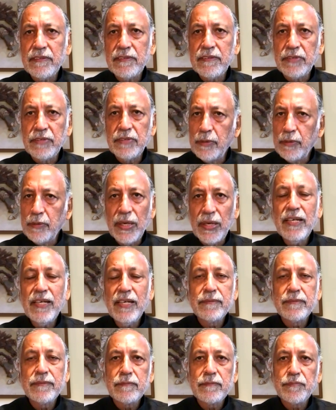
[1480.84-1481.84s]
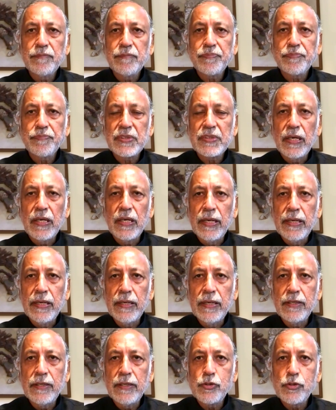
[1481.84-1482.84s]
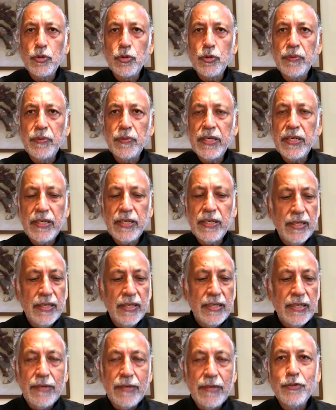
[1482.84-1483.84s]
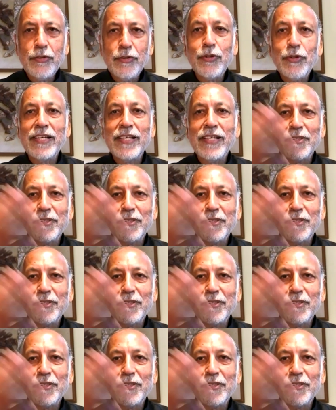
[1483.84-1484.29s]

very well. Yes. And uh, so we, even though there is